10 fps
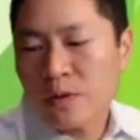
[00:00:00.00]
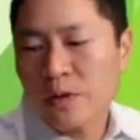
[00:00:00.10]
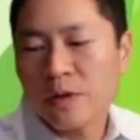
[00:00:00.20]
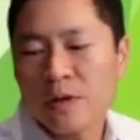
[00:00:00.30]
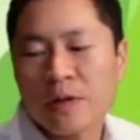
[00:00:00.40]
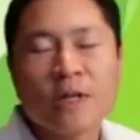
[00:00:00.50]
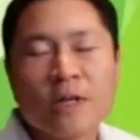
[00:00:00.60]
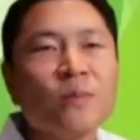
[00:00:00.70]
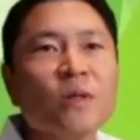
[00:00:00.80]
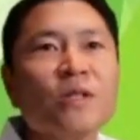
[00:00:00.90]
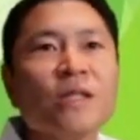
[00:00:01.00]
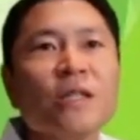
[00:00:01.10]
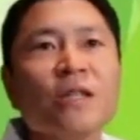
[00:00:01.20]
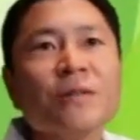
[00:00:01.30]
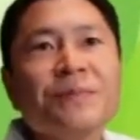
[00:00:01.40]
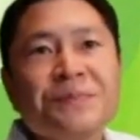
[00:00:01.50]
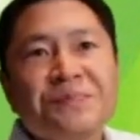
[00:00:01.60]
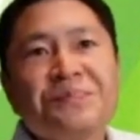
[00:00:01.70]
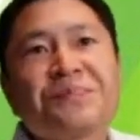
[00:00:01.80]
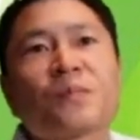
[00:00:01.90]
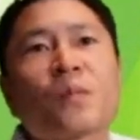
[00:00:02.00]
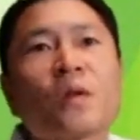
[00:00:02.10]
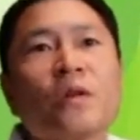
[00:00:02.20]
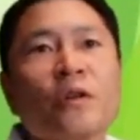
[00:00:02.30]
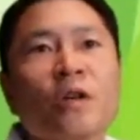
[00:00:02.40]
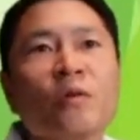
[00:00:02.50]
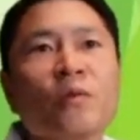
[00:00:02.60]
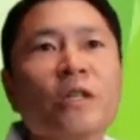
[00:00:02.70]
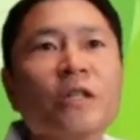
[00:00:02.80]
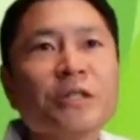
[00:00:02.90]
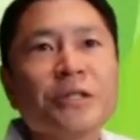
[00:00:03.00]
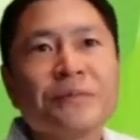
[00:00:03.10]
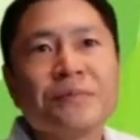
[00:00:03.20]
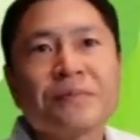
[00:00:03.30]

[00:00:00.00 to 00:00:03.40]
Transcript: your customers and your coworkers.